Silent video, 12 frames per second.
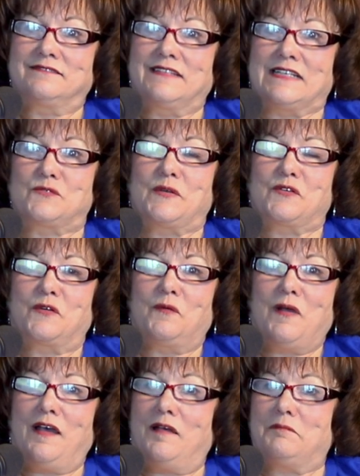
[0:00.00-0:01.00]
As we grew
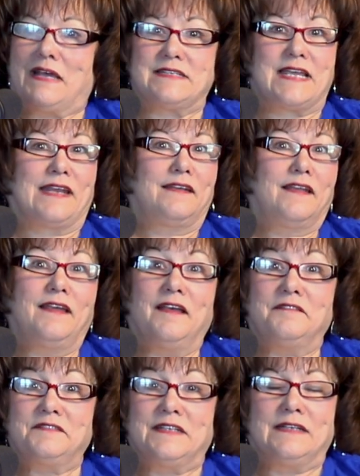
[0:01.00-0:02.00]
up, my dad
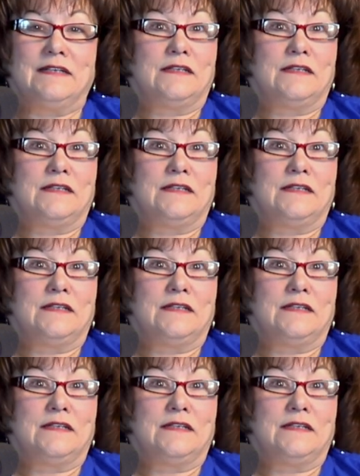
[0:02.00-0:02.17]
left.